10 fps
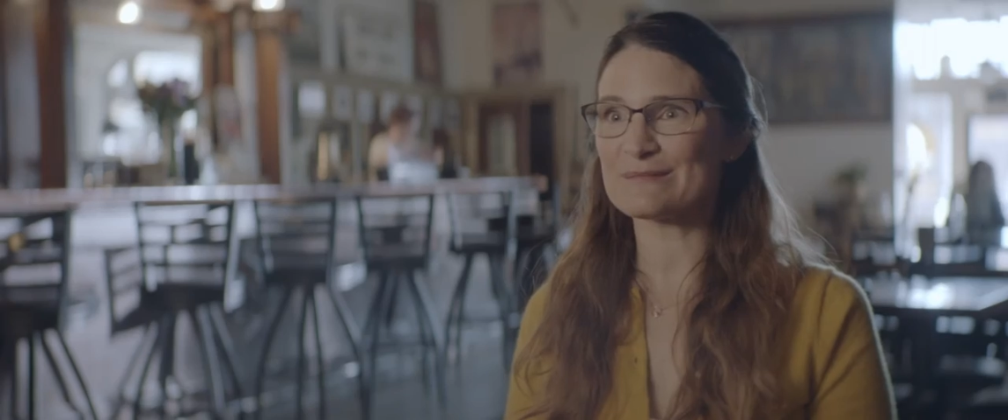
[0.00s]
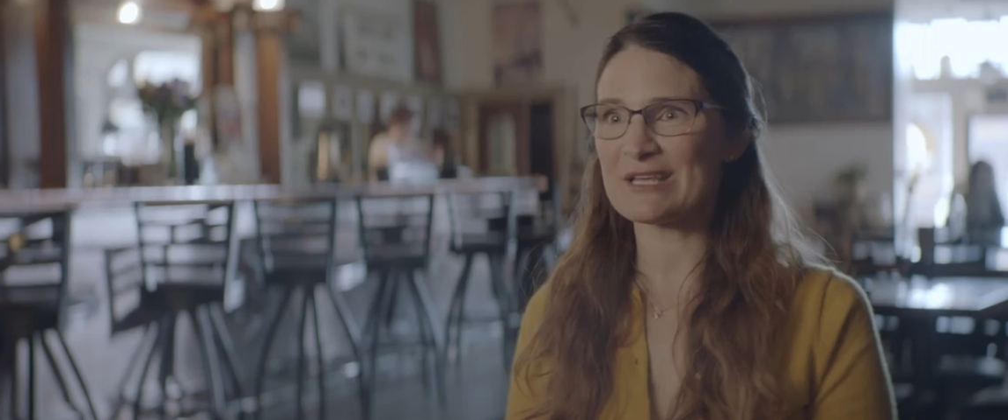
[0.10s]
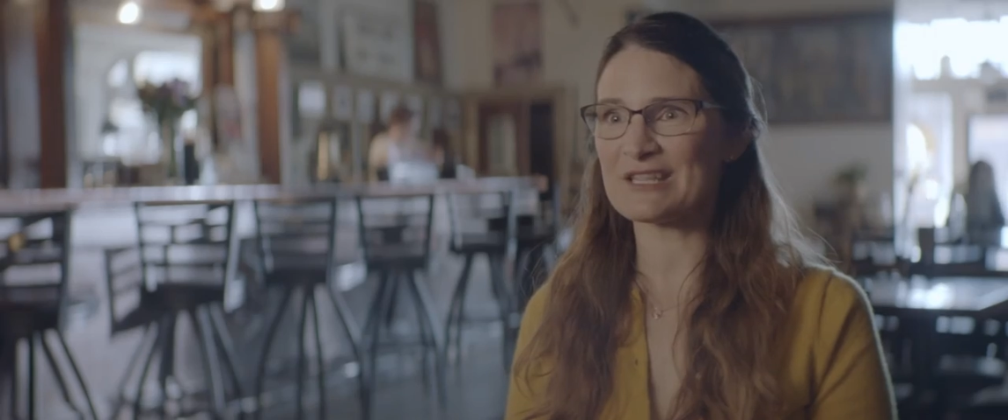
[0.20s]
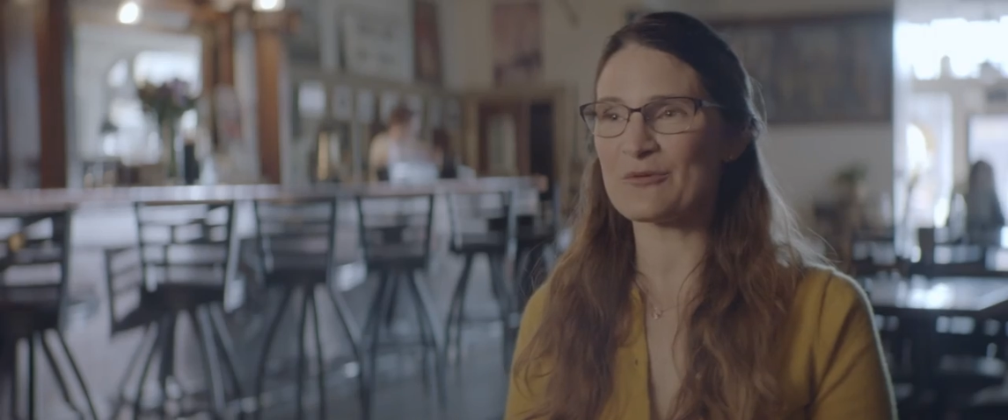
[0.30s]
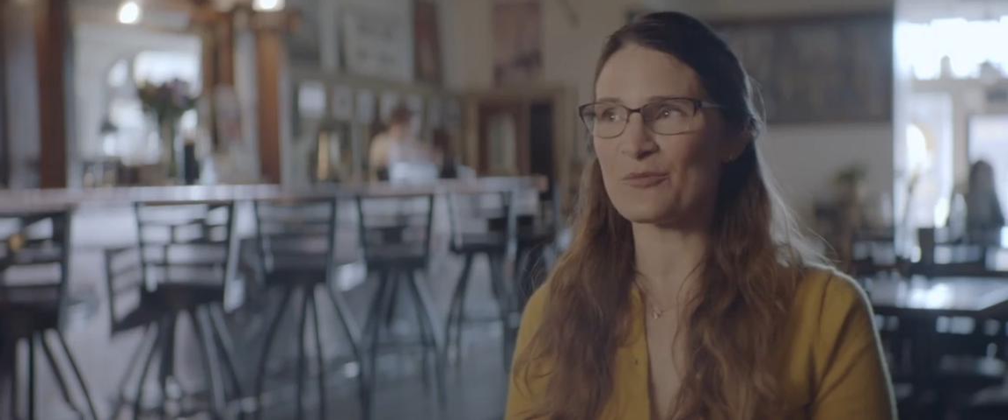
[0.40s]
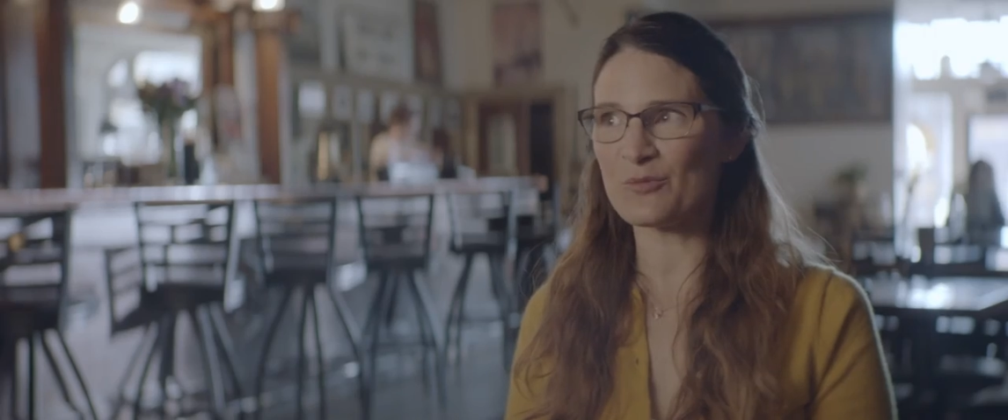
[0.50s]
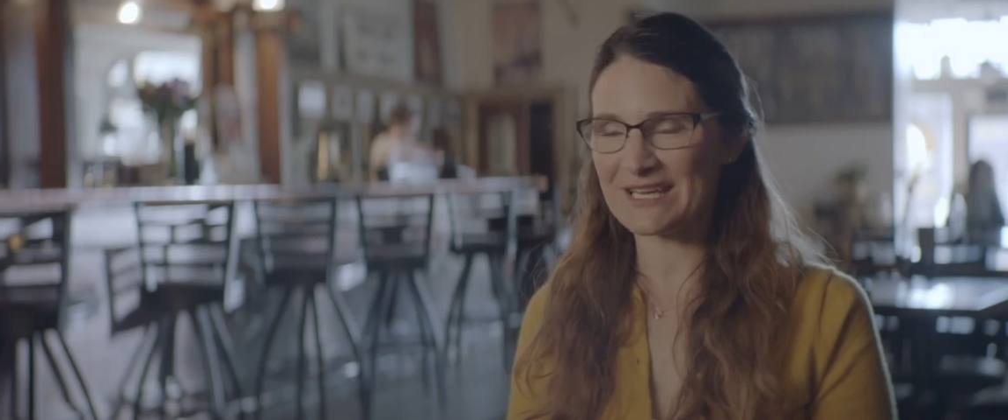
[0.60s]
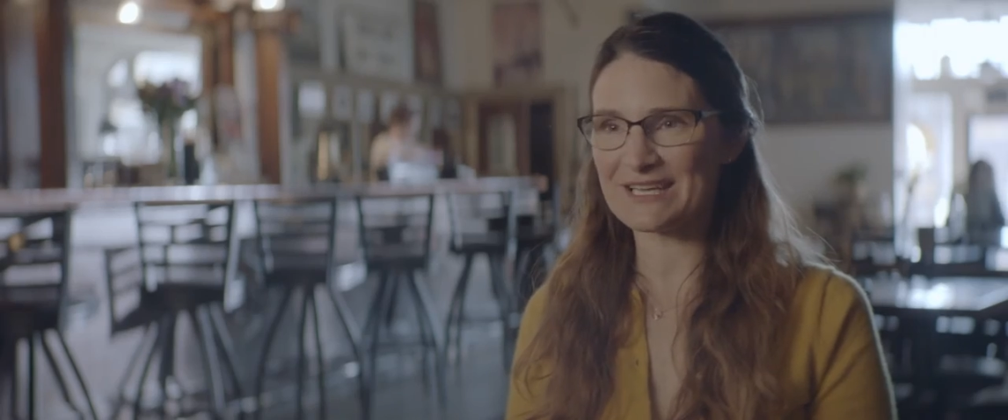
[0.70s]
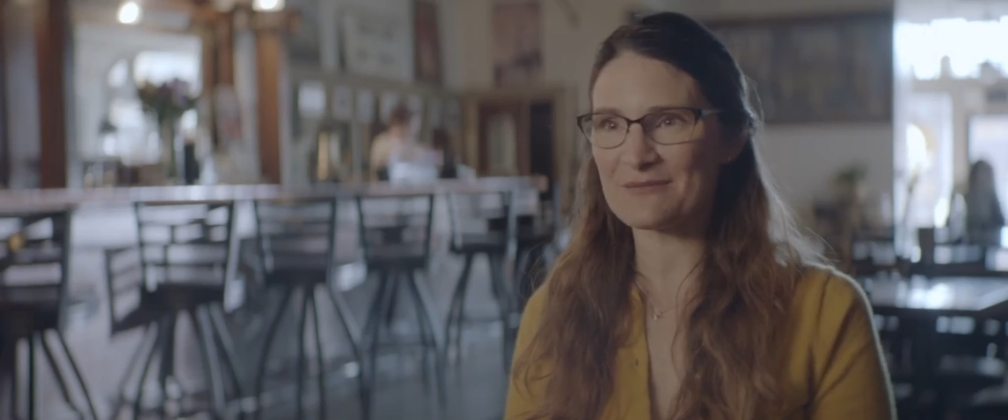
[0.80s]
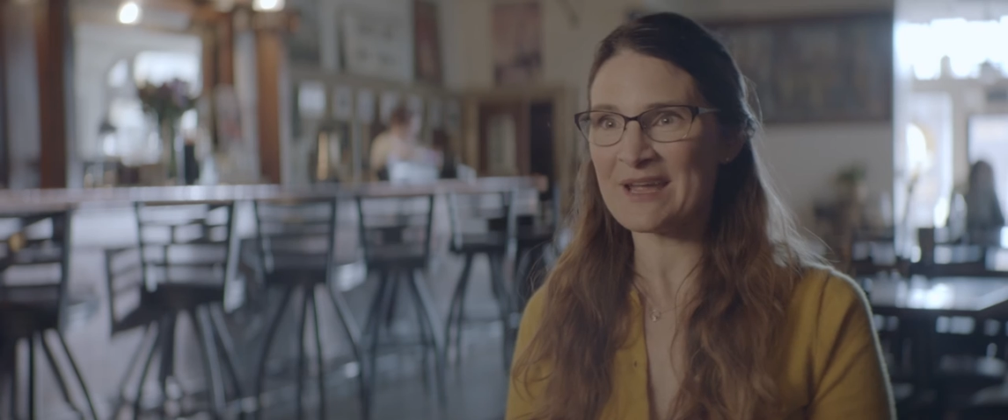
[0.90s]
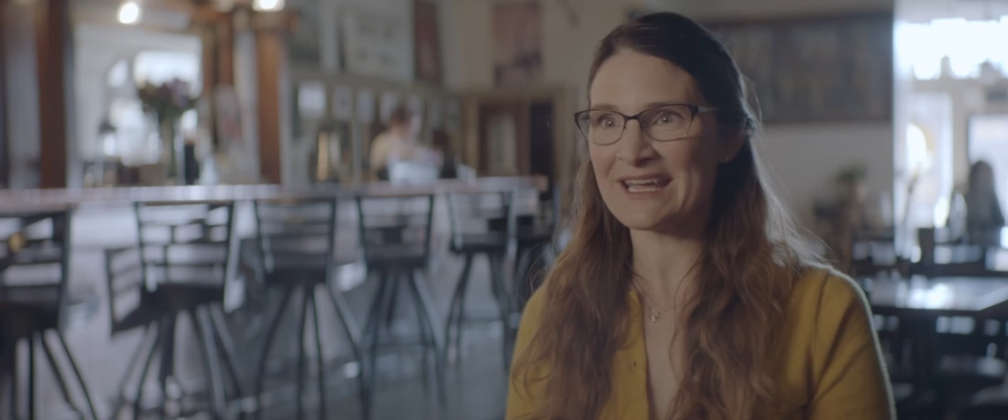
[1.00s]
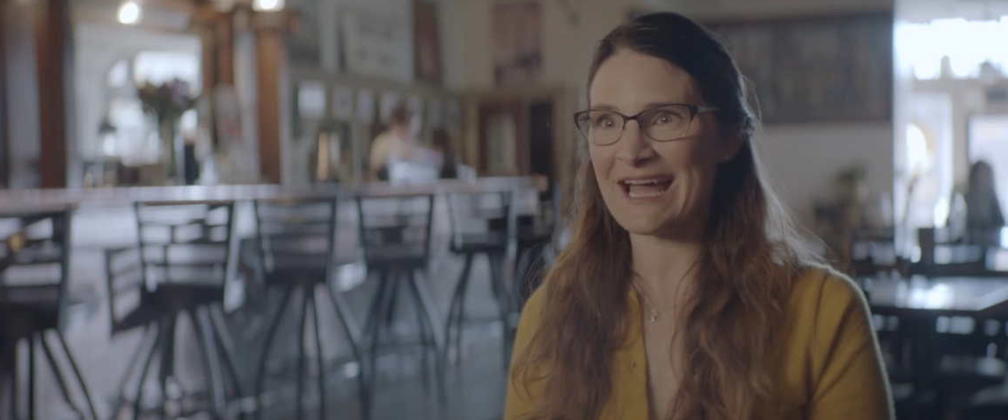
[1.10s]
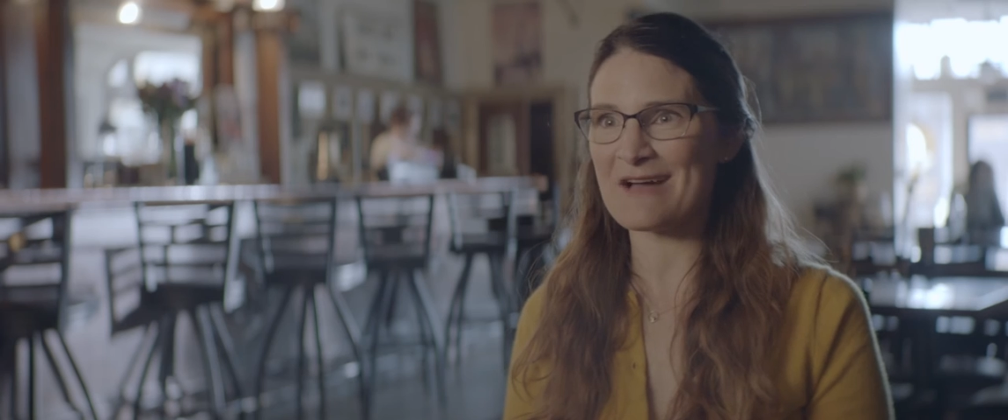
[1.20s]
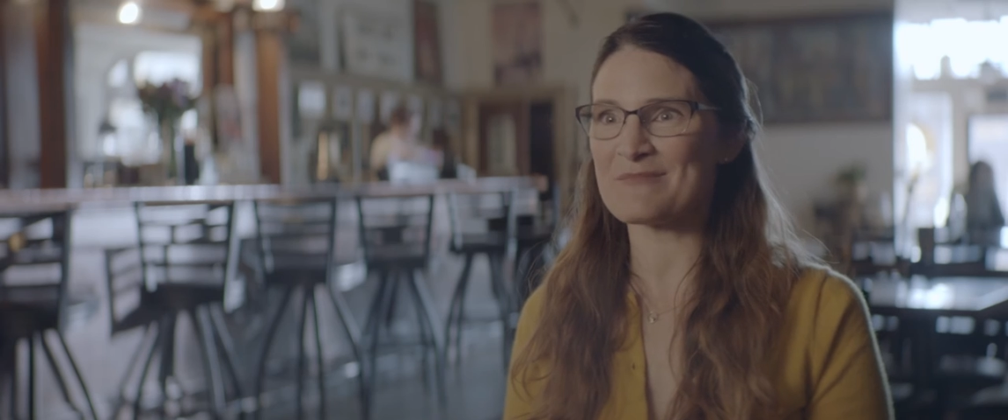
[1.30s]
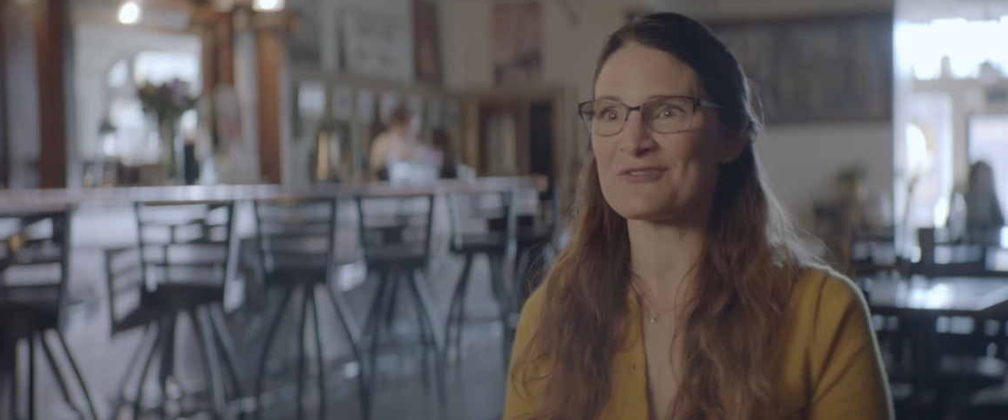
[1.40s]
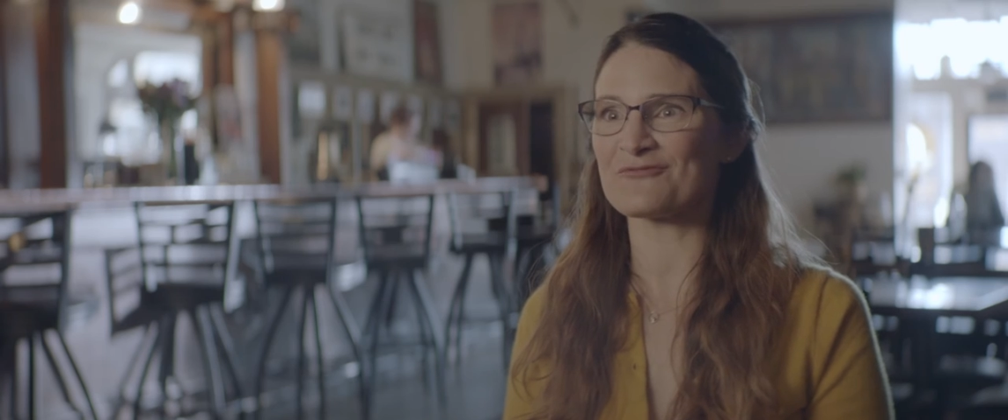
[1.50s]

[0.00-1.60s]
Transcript: something that we can make happen